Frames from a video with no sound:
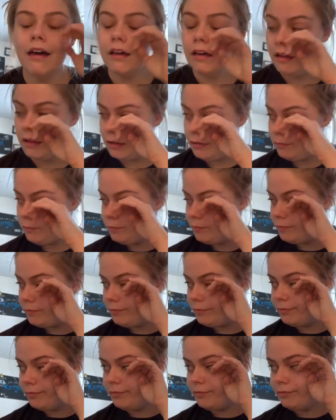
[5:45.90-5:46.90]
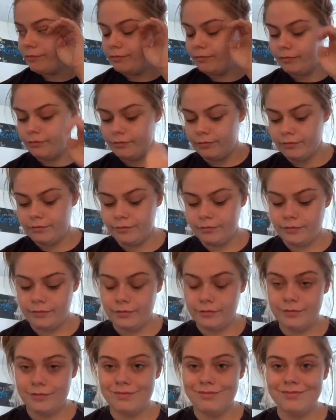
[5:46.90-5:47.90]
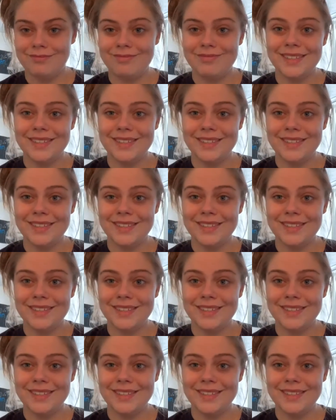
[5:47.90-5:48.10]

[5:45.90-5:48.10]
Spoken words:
[no speech]